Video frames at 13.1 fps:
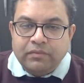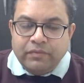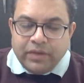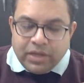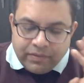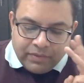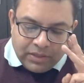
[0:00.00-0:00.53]

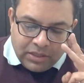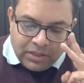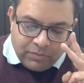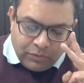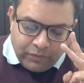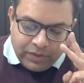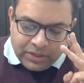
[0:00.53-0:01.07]
wherever they
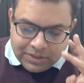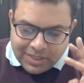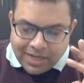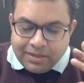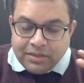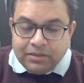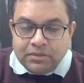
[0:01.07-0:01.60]
are moving,
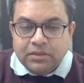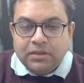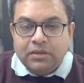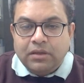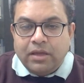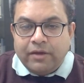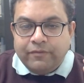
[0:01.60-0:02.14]
standing,
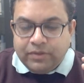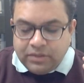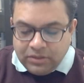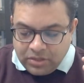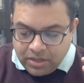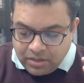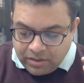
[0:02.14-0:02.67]

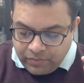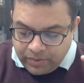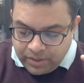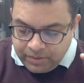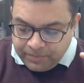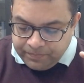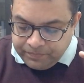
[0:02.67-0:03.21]
everything they are
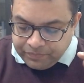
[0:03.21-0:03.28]
aware.